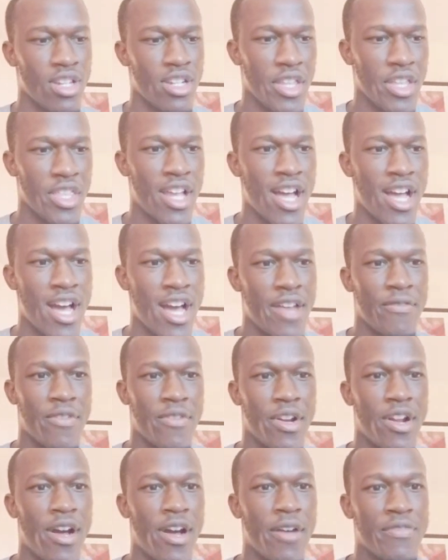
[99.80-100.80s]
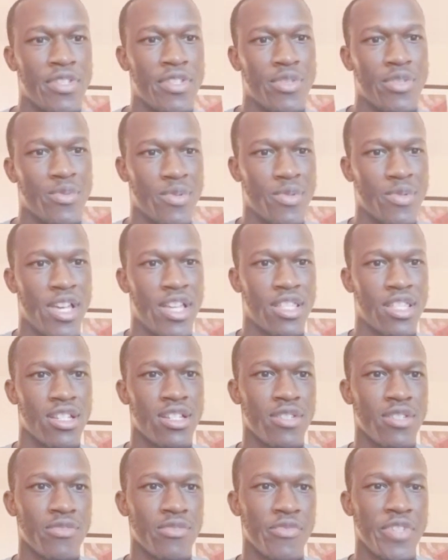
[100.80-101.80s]
another guy in the front office at
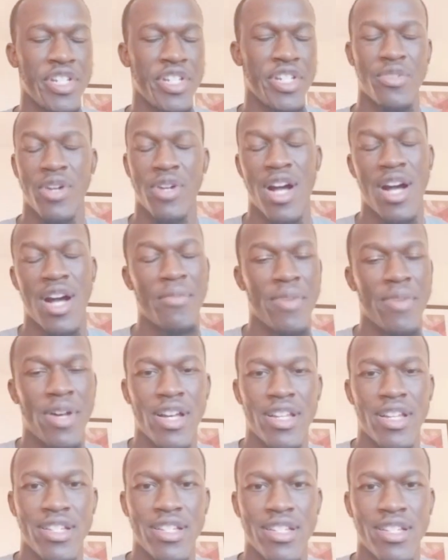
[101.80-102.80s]
the regional combine,